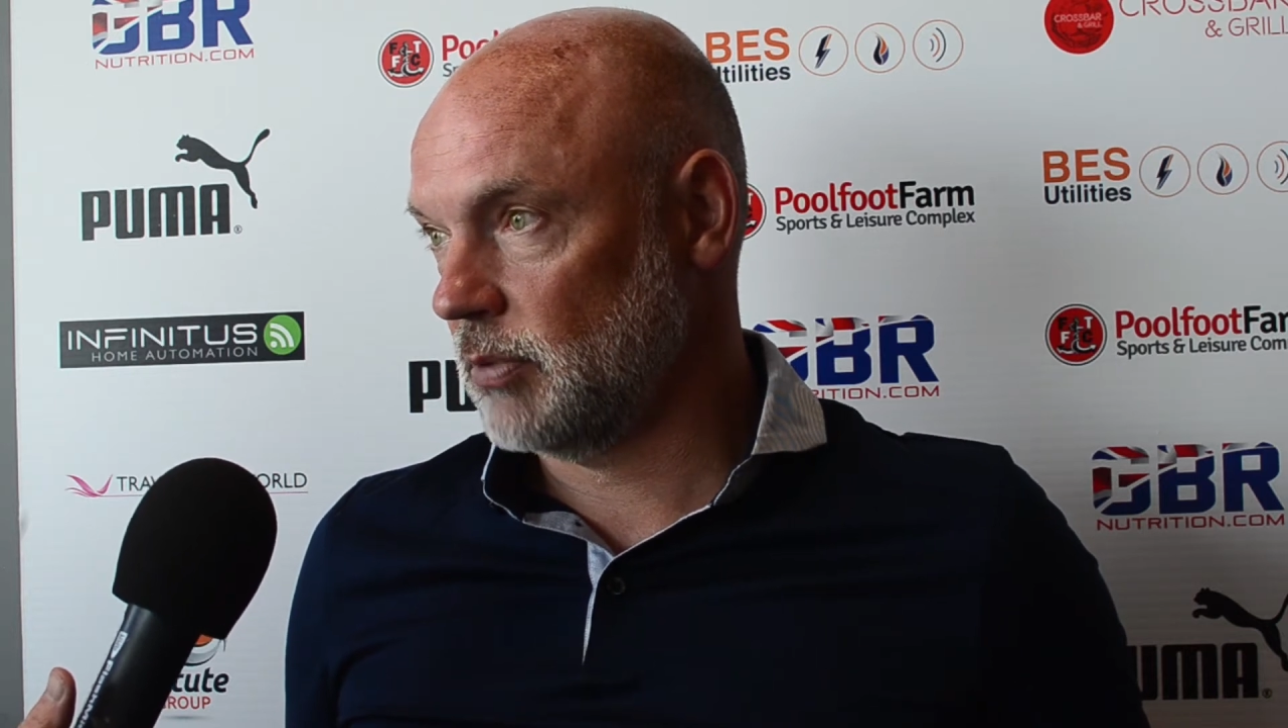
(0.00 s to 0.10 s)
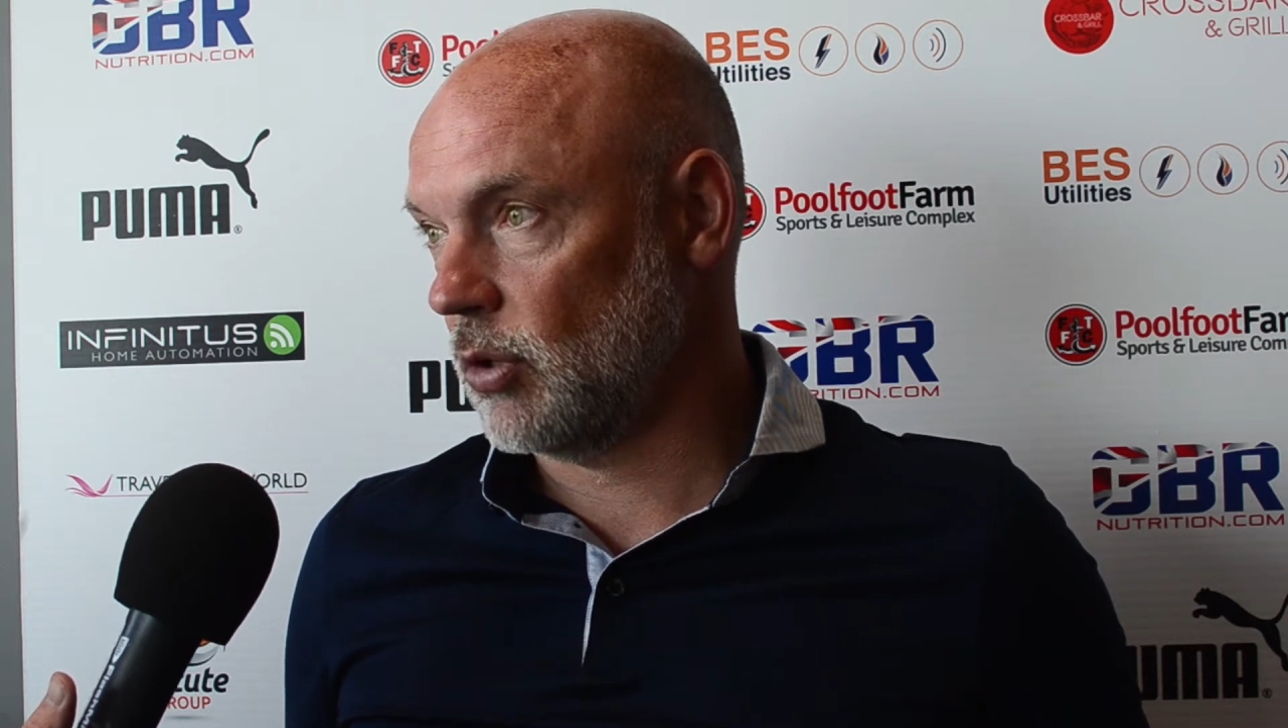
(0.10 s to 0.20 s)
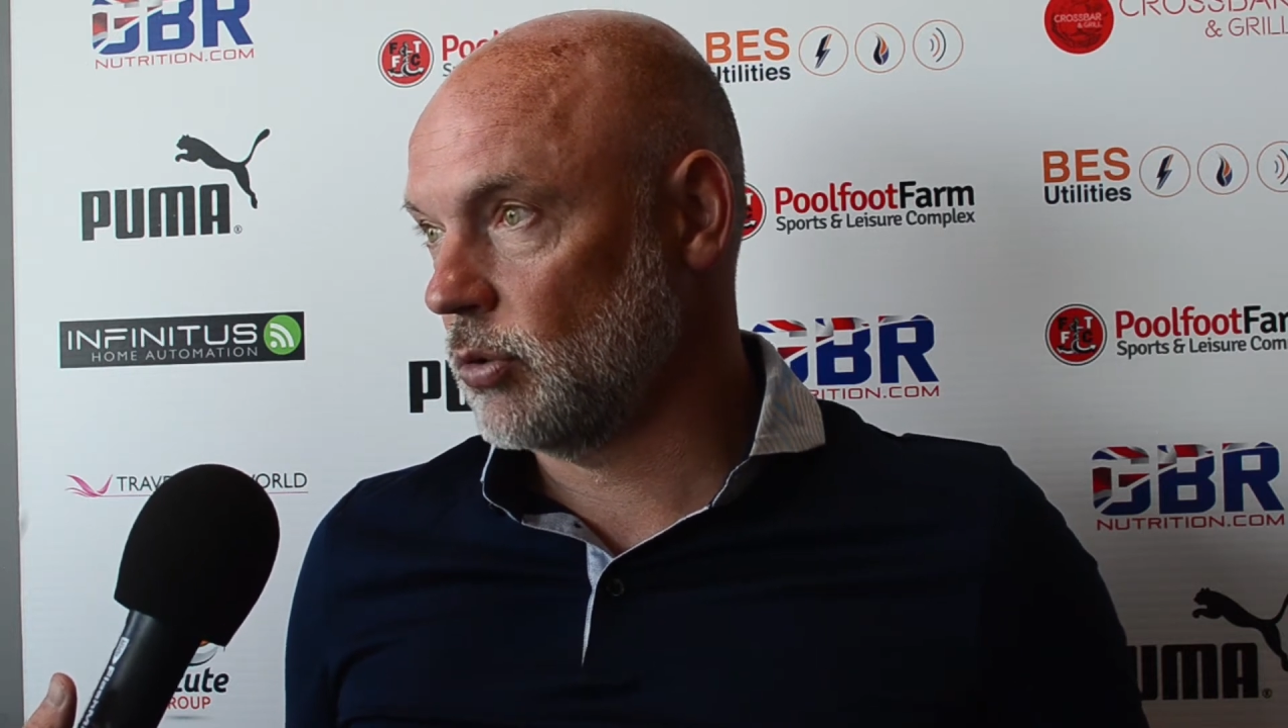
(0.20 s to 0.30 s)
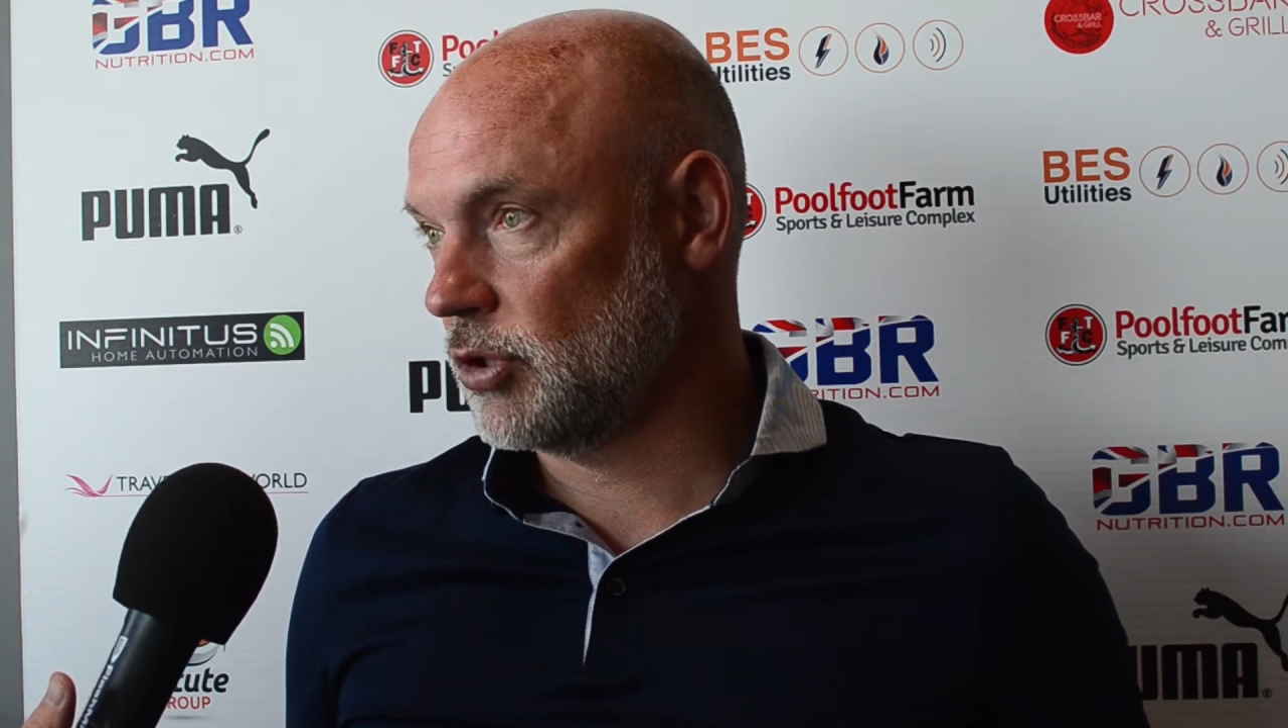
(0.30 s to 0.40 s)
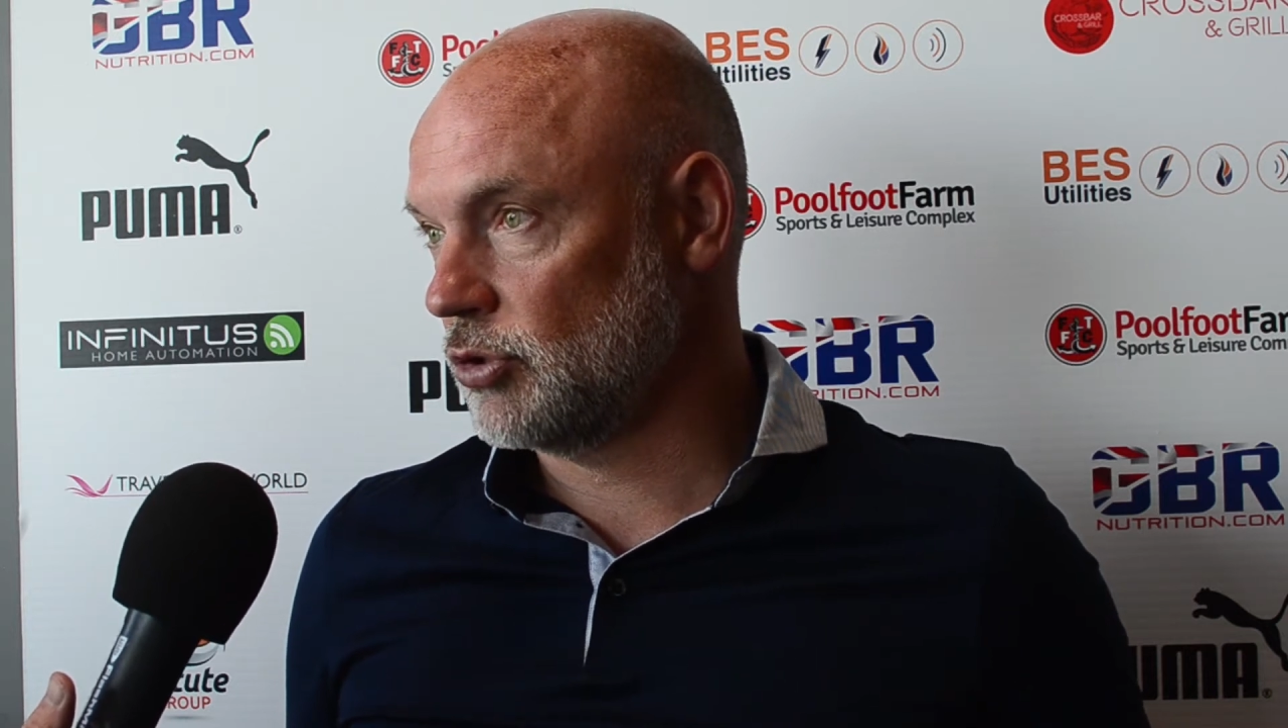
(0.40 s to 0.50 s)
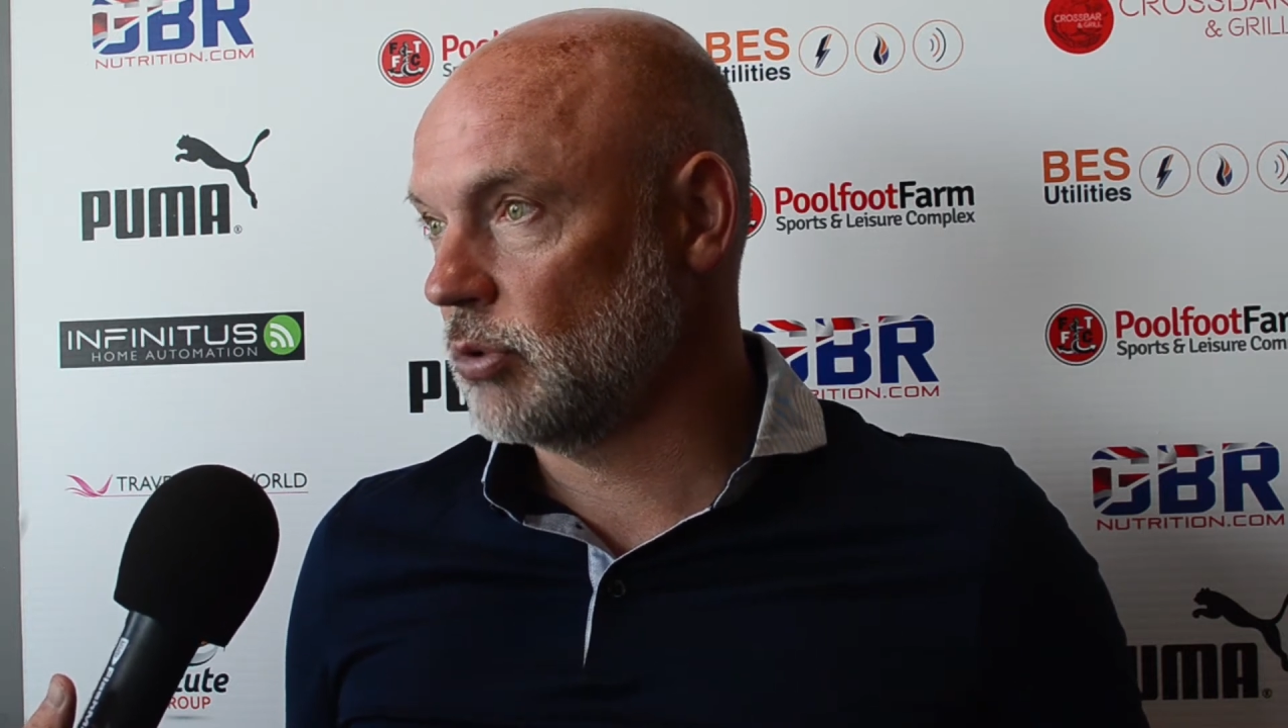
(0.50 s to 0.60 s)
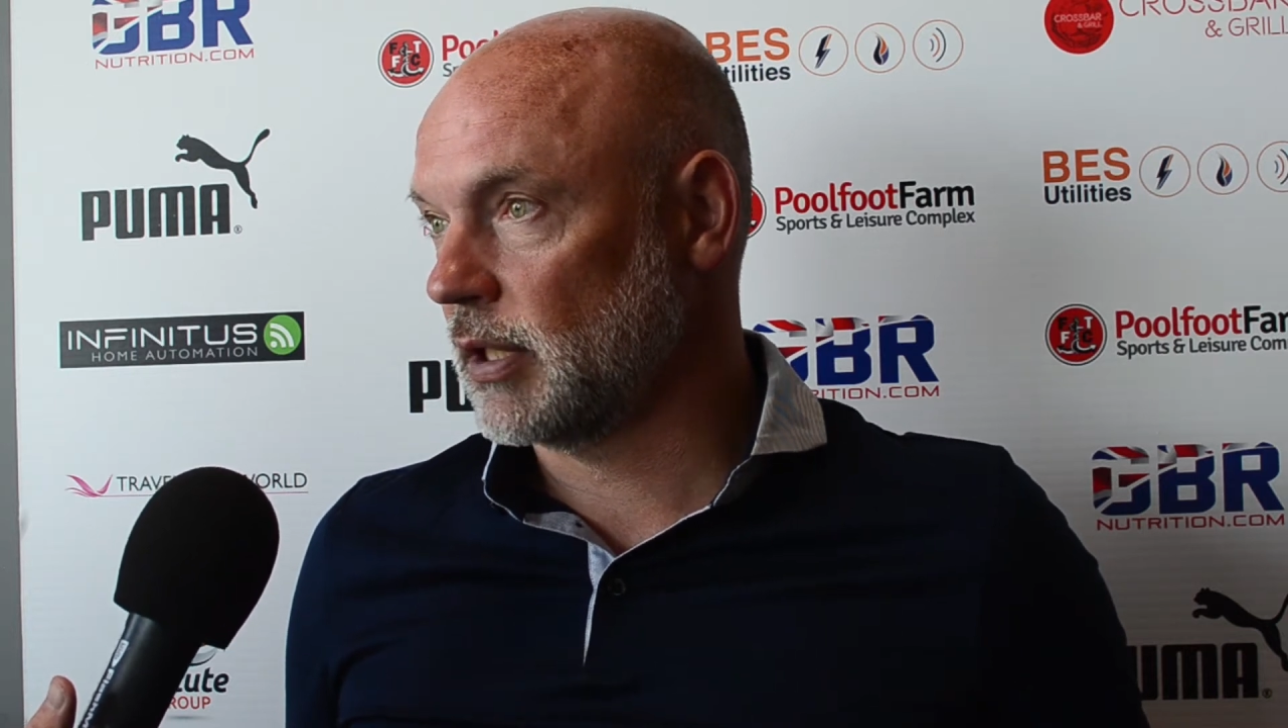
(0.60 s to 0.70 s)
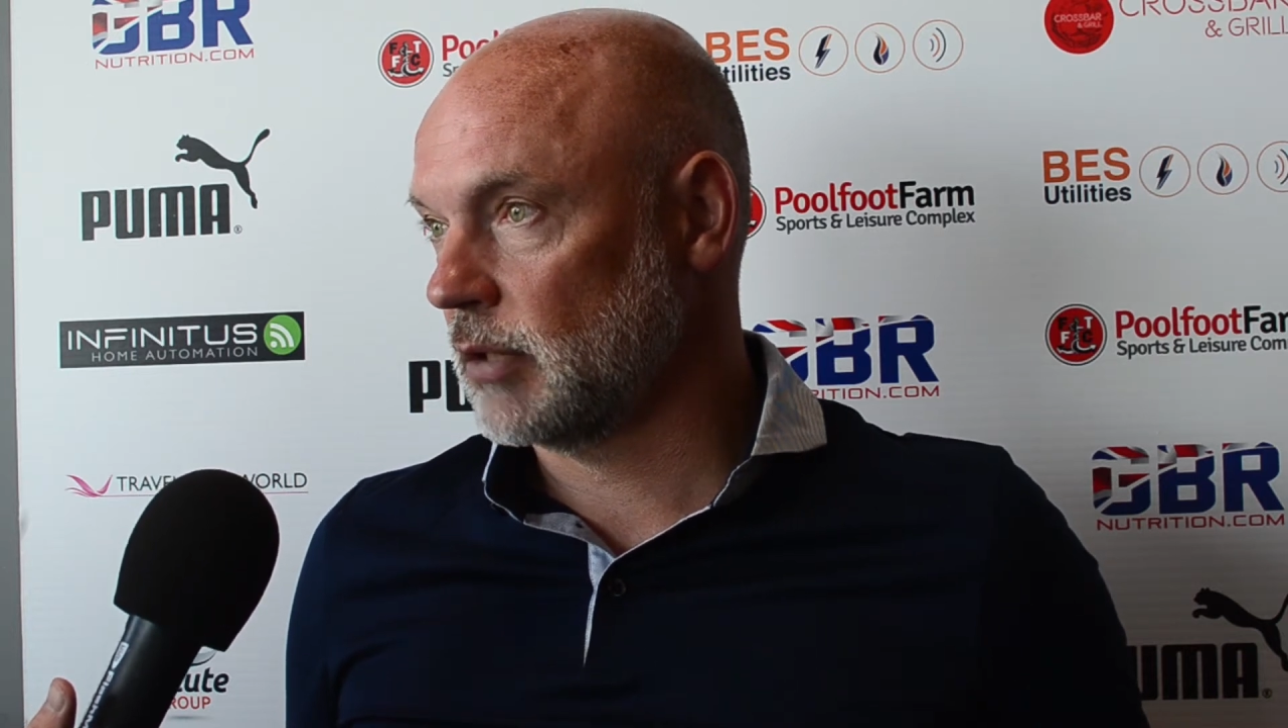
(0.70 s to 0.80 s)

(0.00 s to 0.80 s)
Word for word: We're only doing